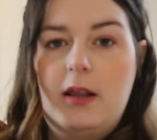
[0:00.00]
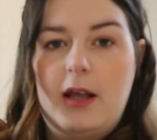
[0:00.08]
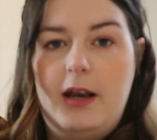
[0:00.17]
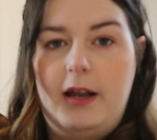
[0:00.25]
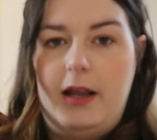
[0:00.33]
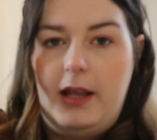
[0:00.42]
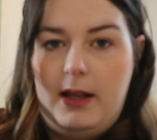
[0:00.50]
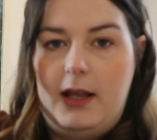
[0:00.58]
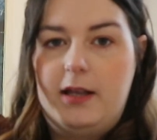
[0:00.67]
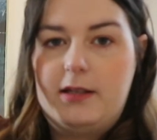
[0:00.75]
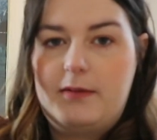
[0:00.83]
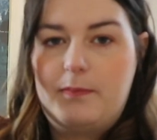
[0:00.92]
Then in
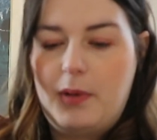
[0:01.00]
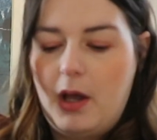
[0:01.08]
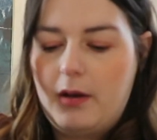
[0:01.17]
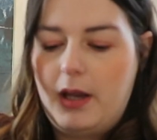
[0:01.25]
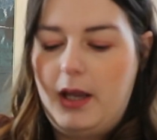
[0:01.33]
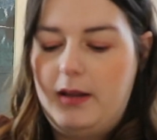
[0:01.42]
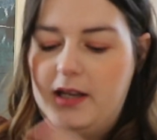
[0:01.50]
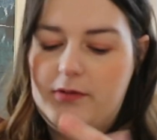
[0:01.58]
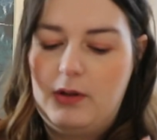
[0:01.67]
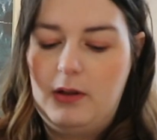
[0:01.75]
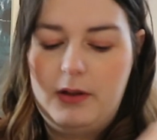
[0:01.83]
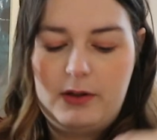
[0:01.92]
this pocket,
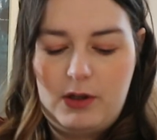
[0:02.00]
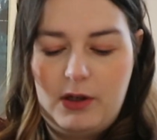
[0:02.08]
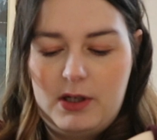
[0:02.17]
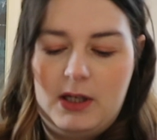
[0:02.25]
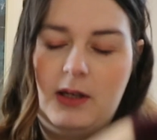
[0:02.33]
these are all tucked